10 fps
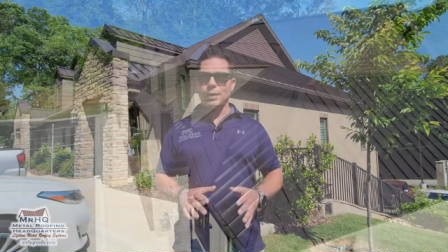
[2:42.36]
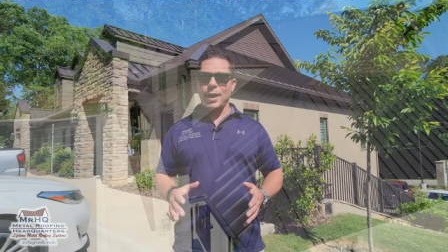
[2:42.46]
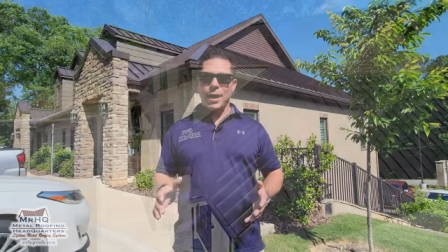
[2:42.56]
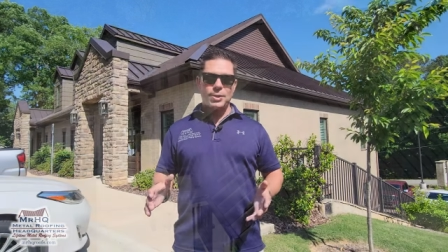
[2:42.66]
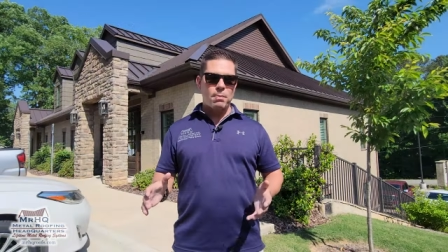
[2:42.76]

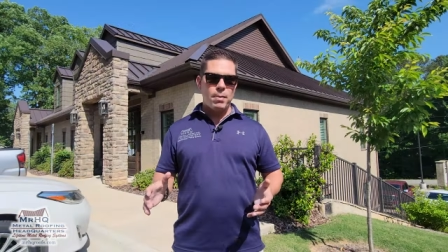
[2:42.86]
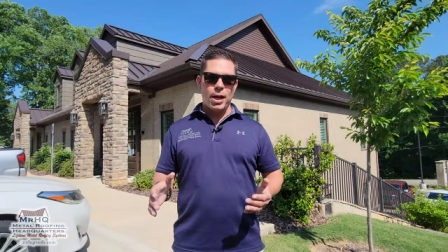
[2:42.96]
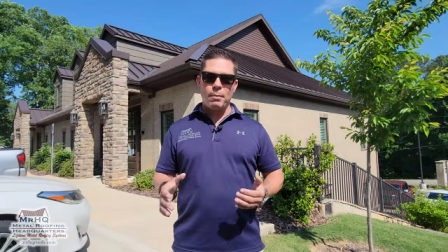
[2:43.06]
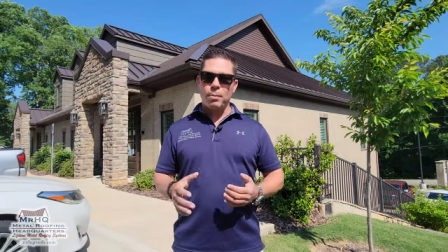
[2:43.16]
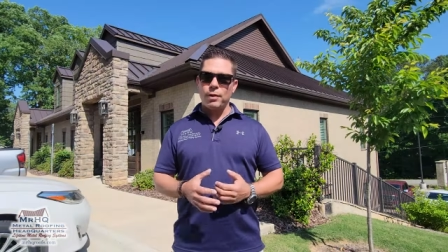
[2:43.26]
last
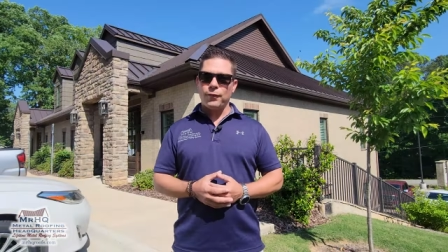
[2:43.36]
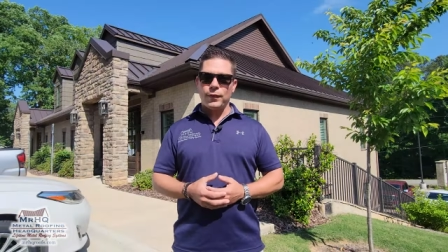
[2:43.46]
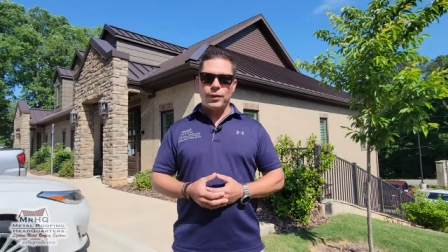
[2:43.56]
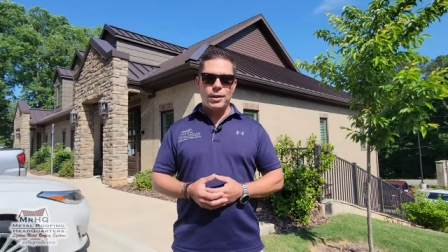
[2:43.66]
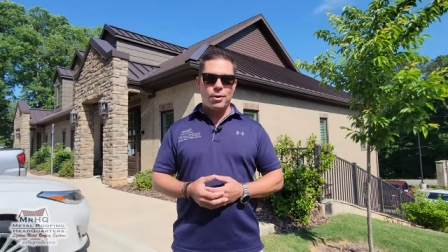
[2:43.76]
minimum of
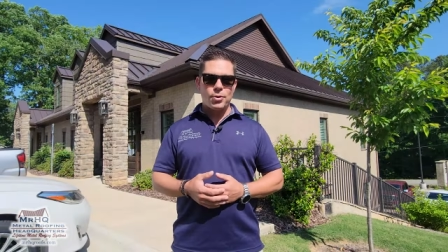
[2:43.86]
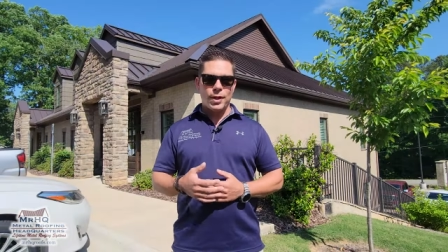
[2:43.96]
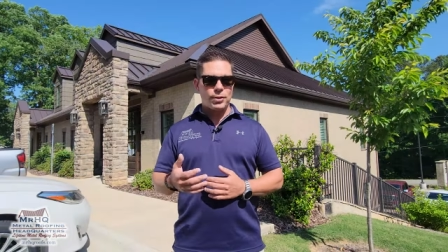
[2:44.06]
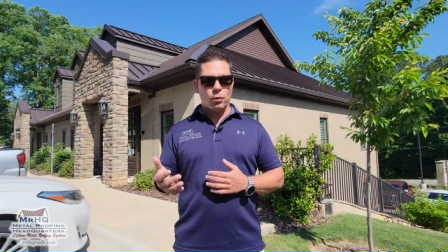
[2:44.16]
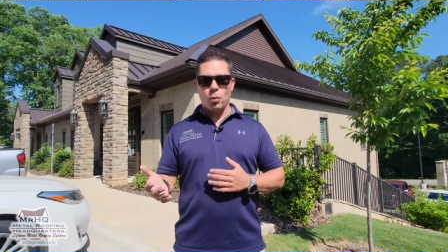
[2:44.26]
fifty years.
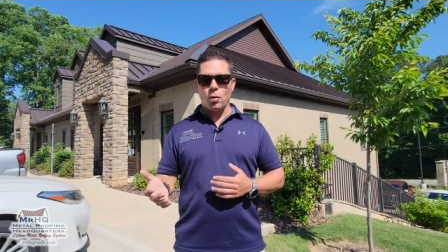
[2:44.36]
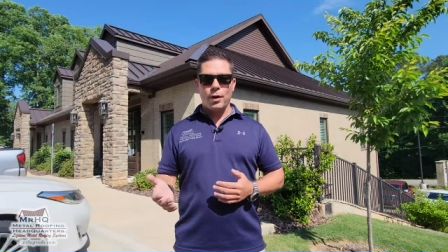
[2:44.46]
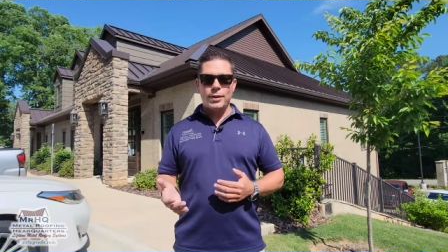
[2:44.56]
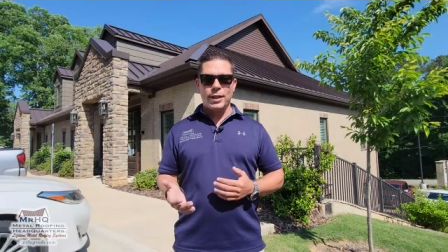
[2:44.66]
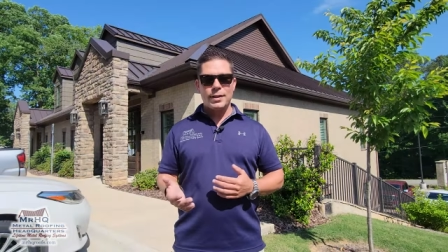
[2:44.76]
That's the
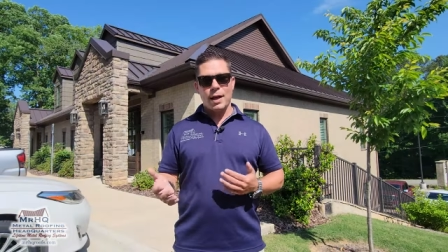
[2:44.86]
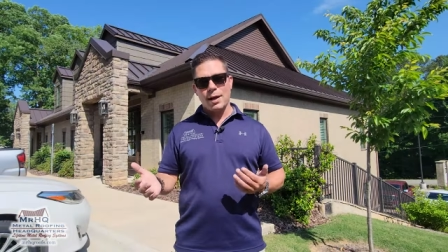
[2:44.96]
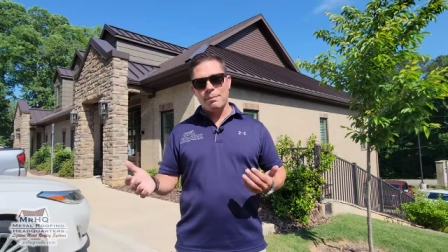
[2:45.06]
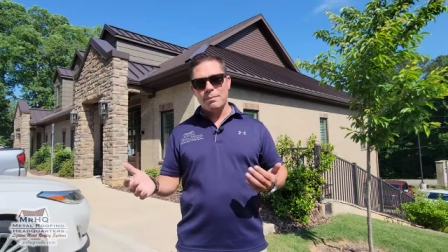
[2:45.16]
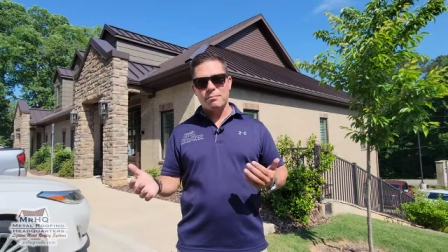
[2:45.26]
warranty
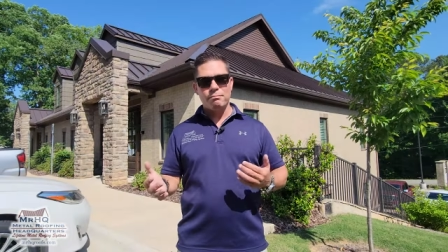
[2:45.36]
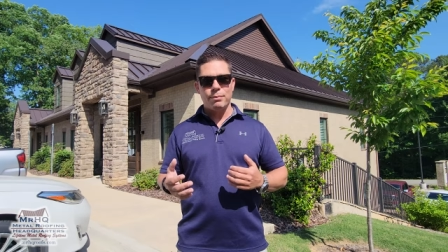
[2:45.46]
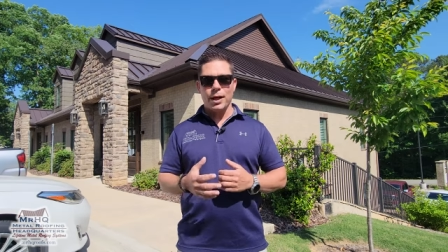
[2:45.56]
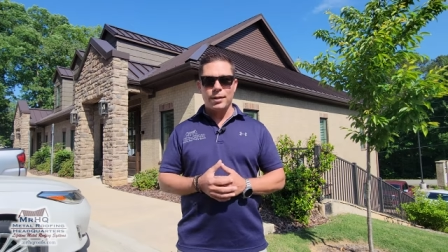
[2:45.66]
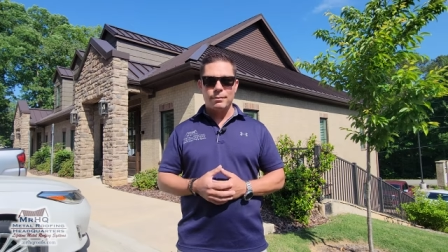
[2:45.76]
time,
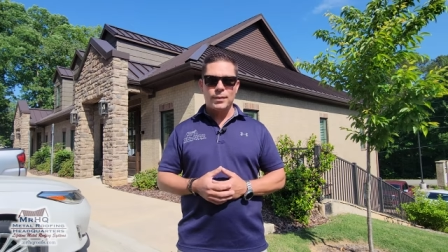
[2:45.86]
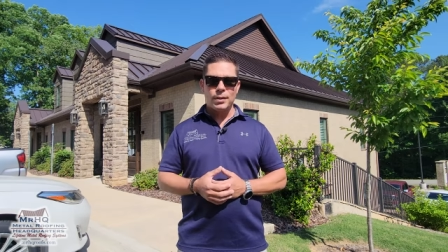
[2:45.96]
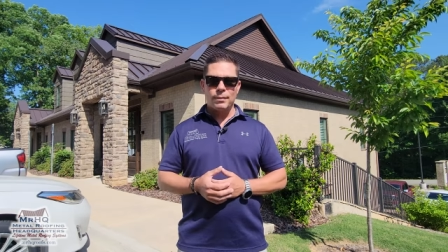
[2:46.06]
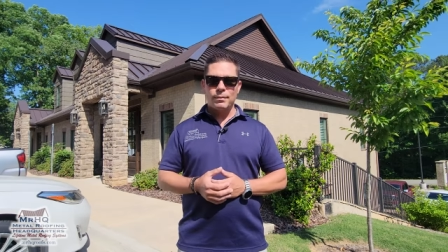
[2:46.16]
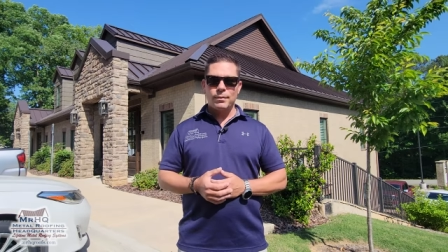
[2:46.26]
but
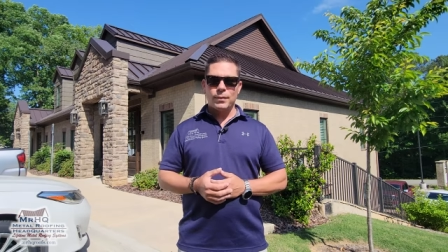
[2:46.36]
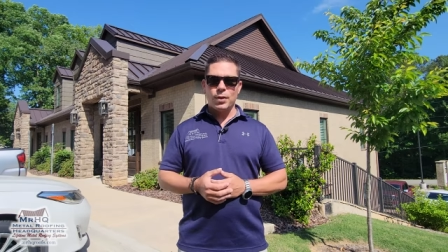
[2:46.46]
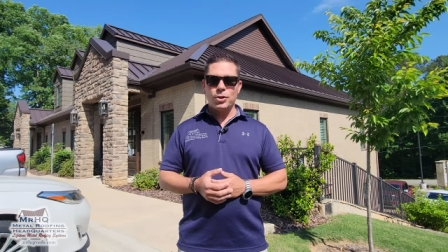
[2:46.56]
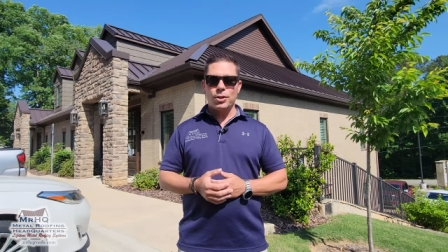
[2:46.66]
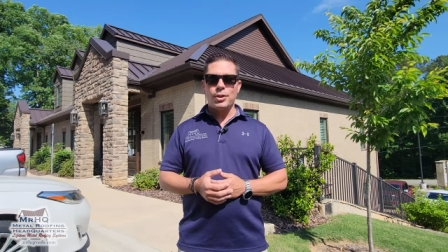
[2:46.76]

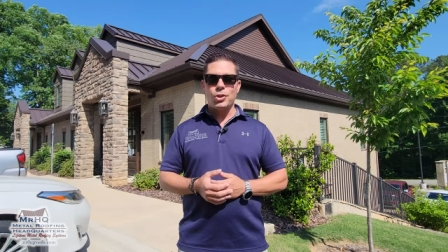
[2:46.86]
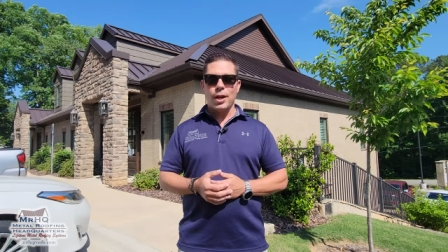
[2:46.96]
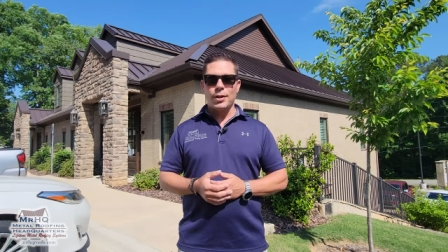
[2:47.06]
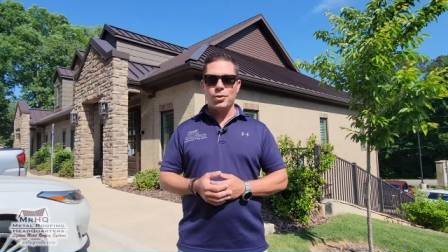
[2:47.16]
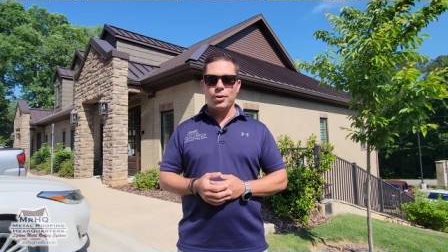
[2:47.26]
there's a good
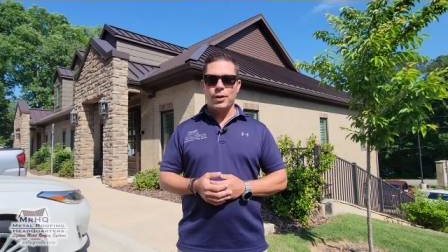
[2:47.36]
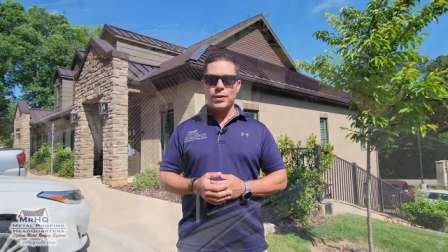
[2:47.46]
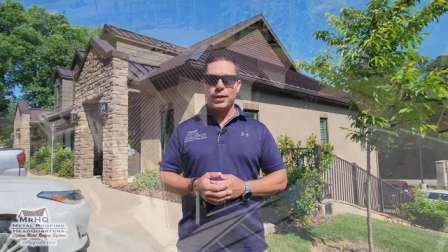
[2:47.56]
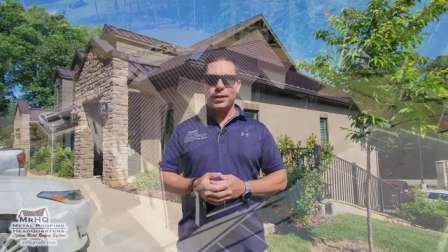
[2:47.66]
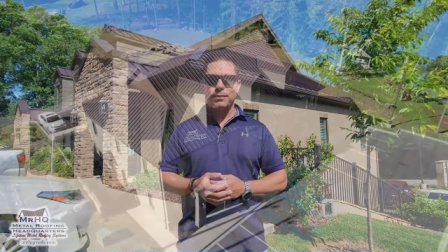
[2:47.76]
chance you're gonna
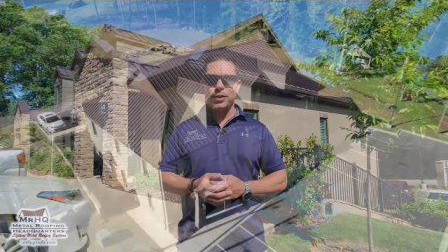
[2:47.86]
see